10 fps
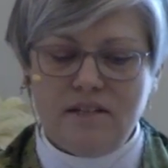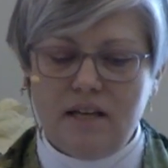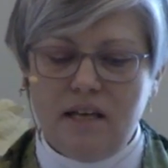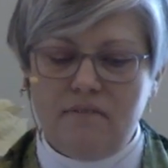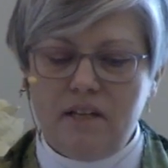
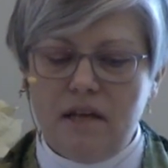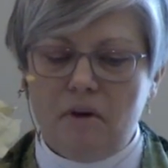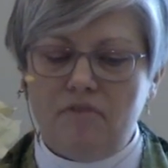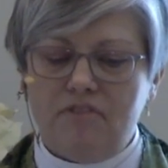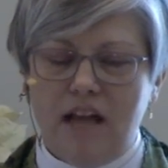to giving
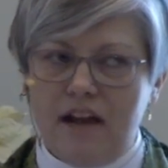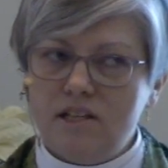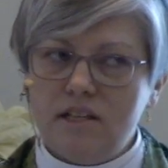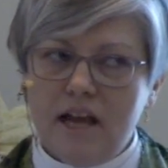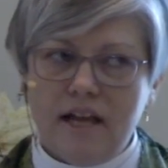them a
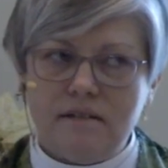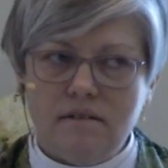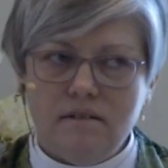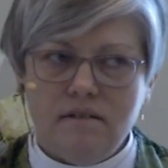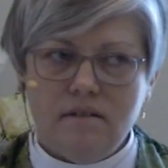
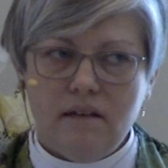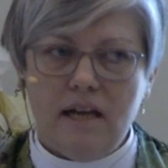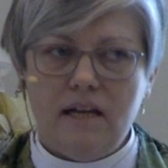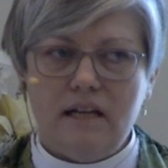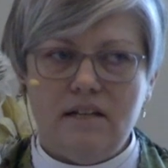flashlight
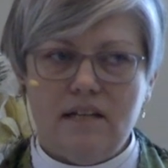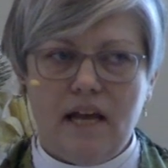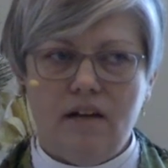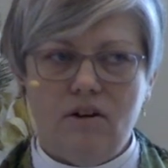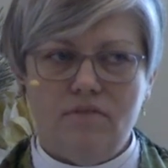and a
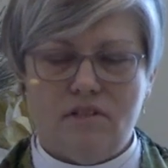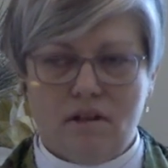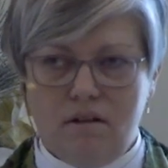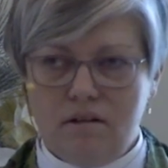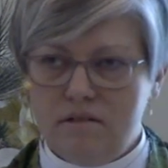container of
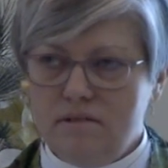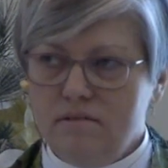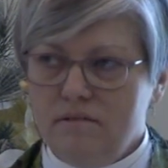salt.